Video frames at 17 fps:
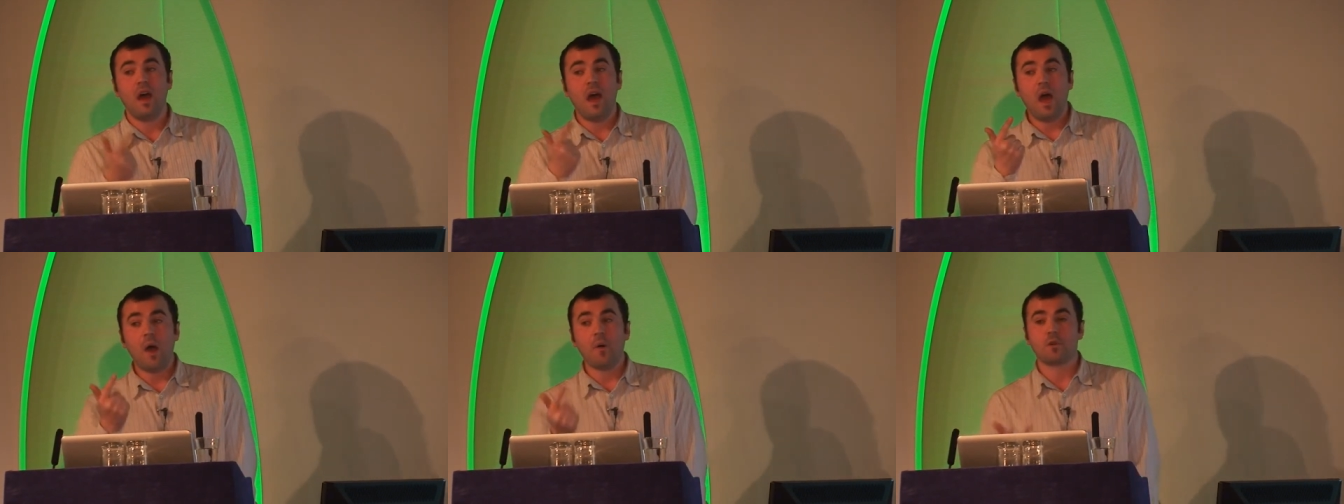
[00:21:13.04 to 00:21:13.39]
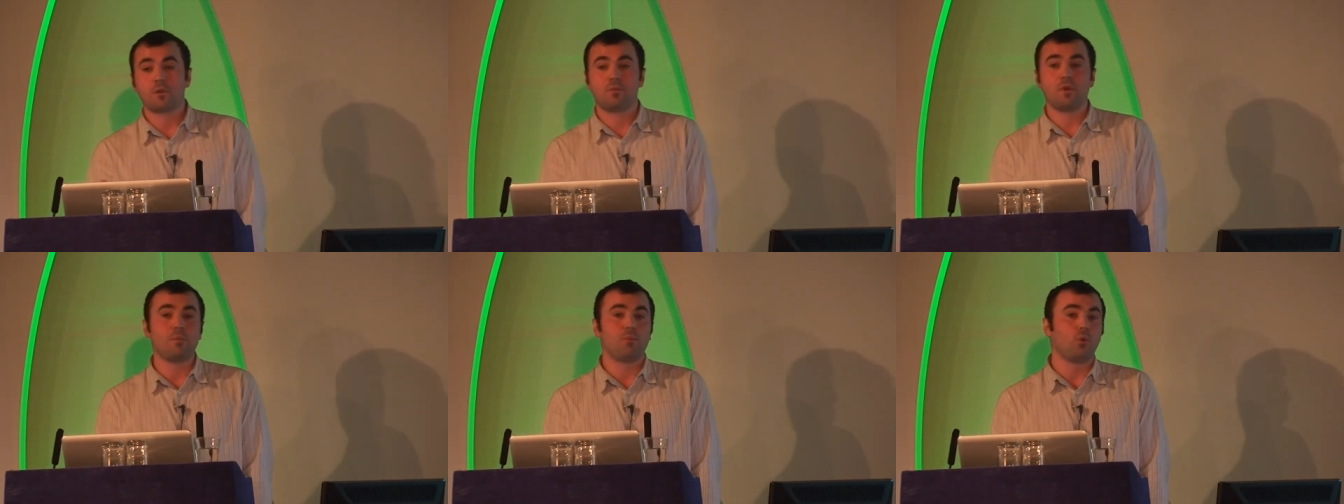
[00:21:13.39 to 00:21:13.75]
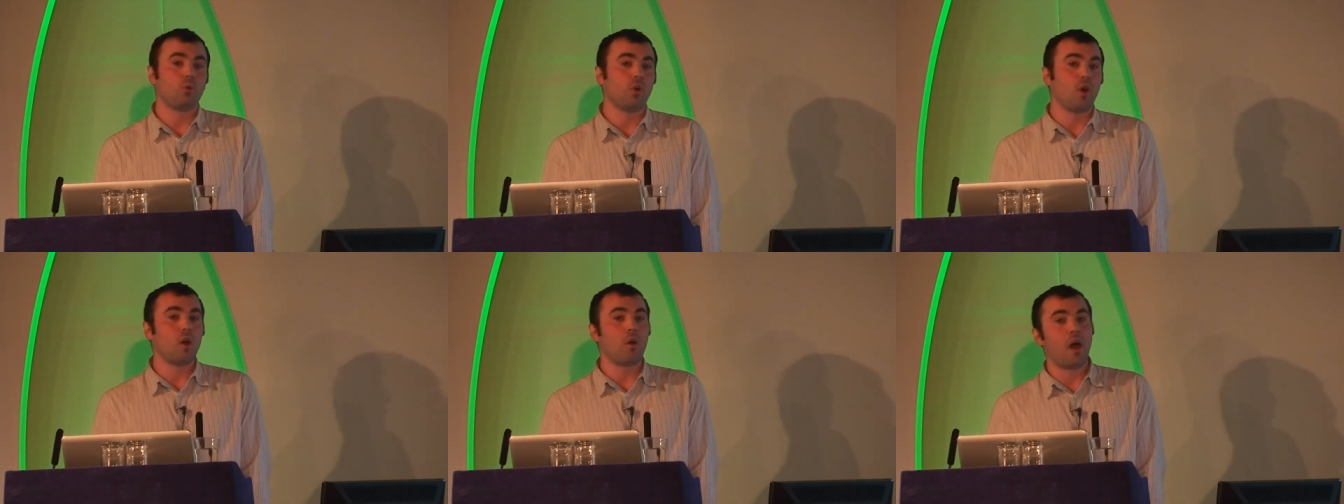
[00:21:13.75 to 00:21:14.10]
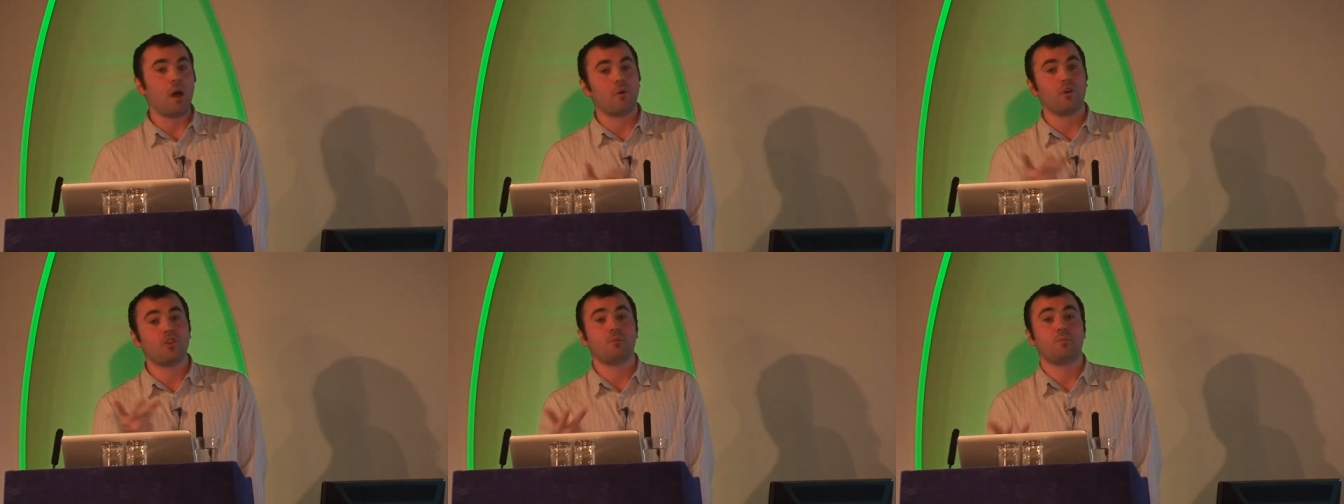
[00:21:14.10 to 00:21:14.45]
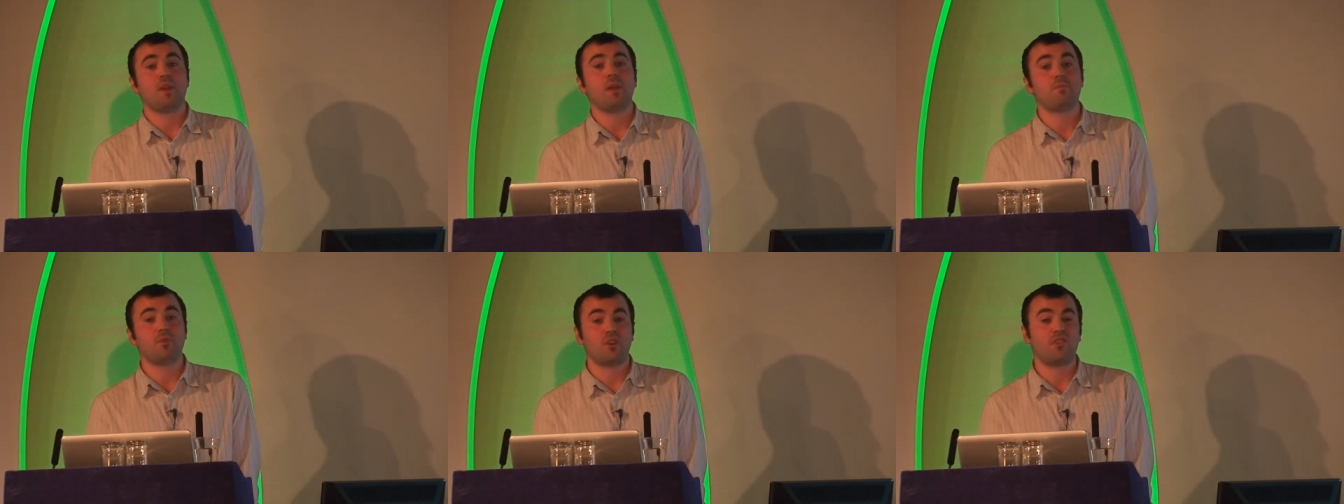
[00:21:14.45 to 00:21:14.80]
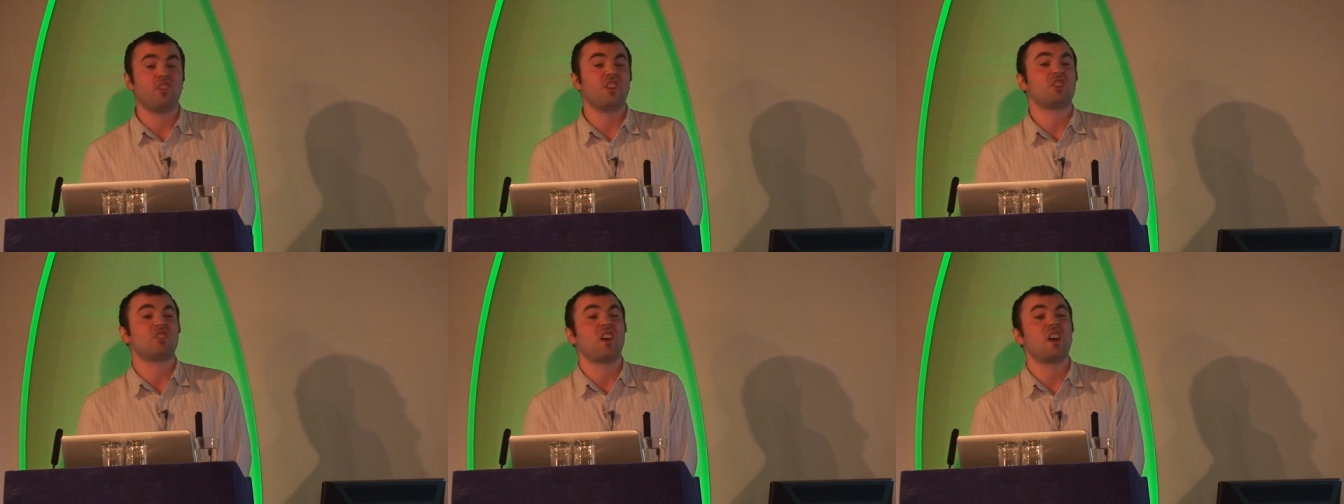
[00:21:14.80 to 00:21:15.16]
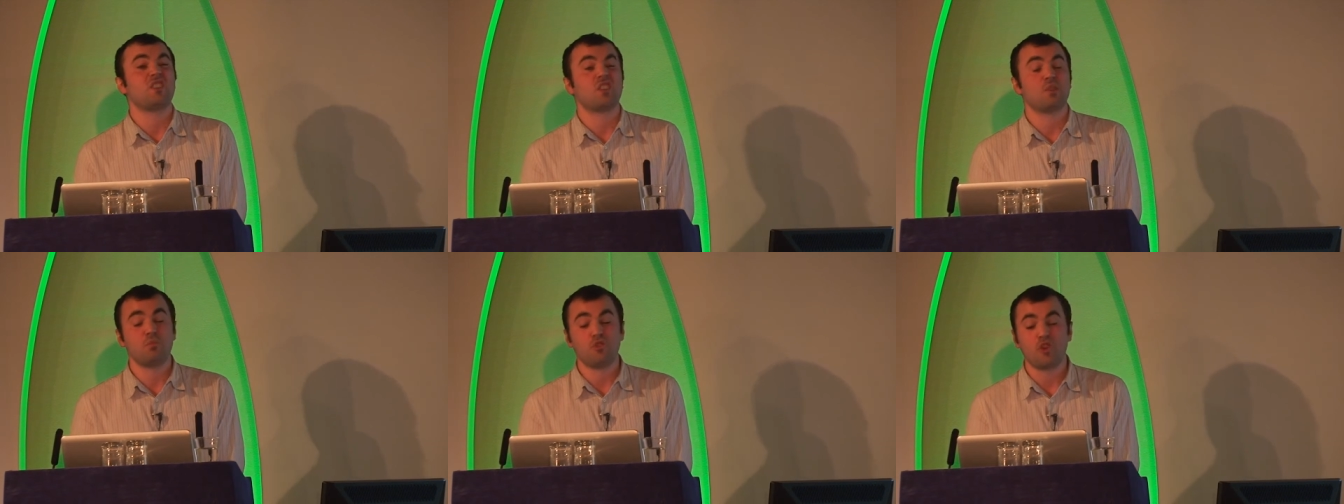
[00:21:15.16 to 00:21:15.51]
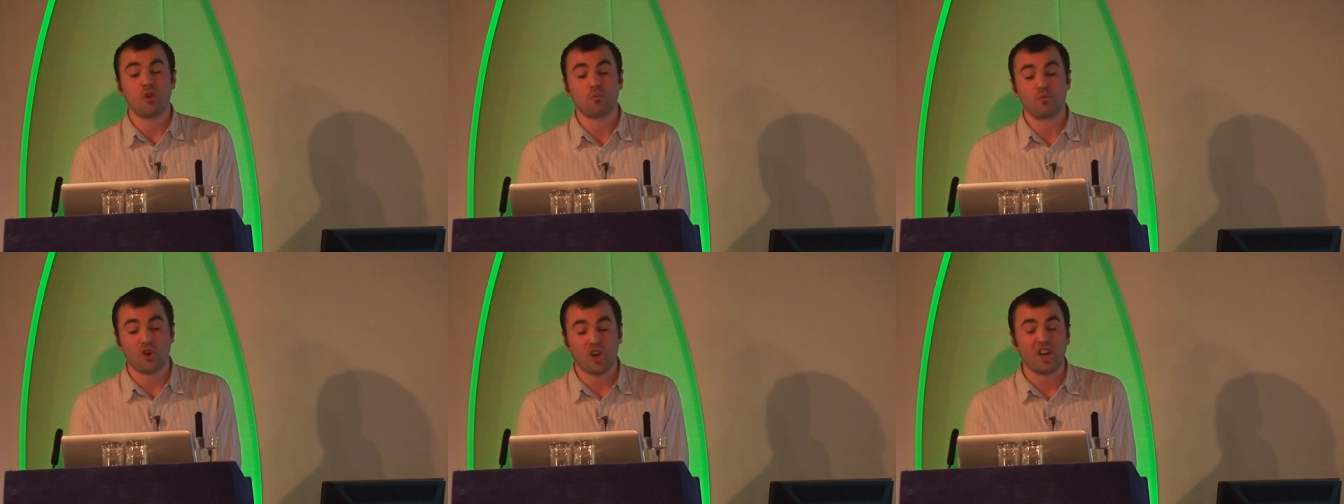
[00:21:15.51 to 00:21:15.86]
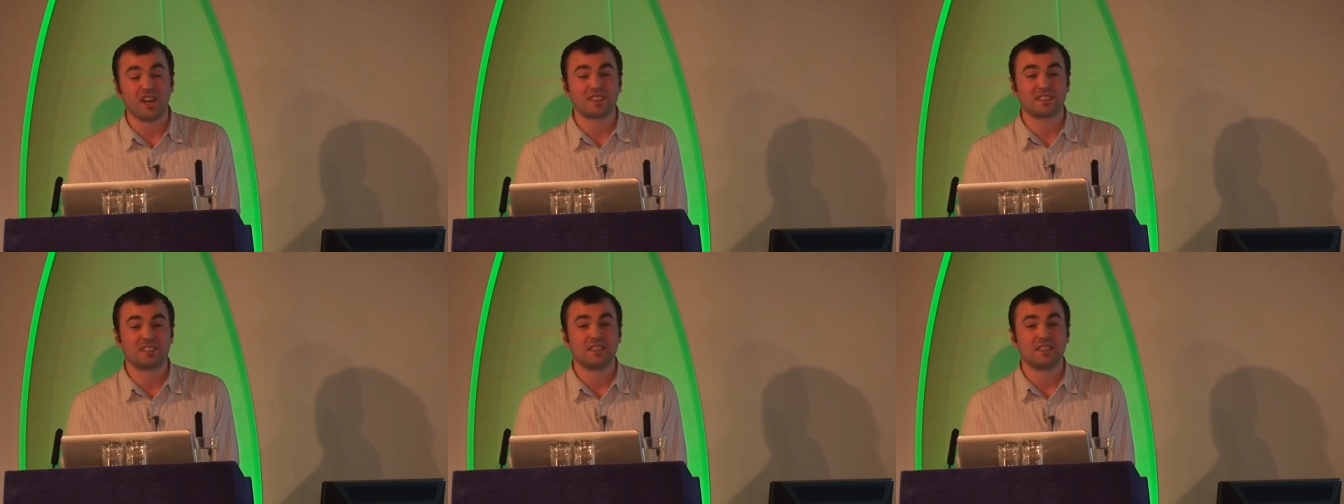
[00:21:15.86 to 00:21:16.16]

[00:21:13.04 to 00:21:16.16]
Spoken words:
Helps people know how other people are interacting with your product.